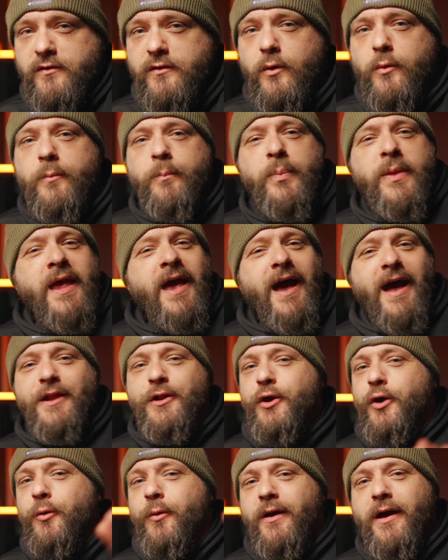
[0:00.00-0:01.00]
So I
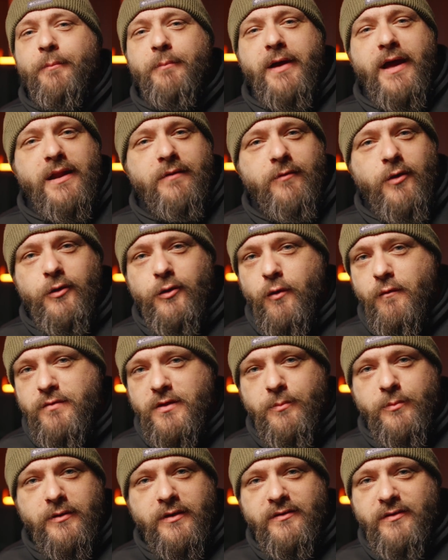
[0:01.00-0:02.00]
know I'm kind of all over
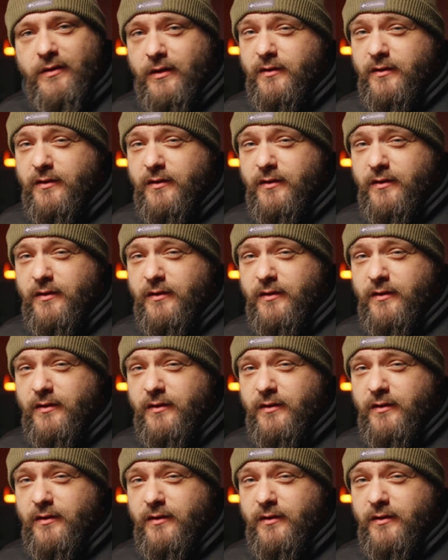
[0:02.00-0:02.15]
the place.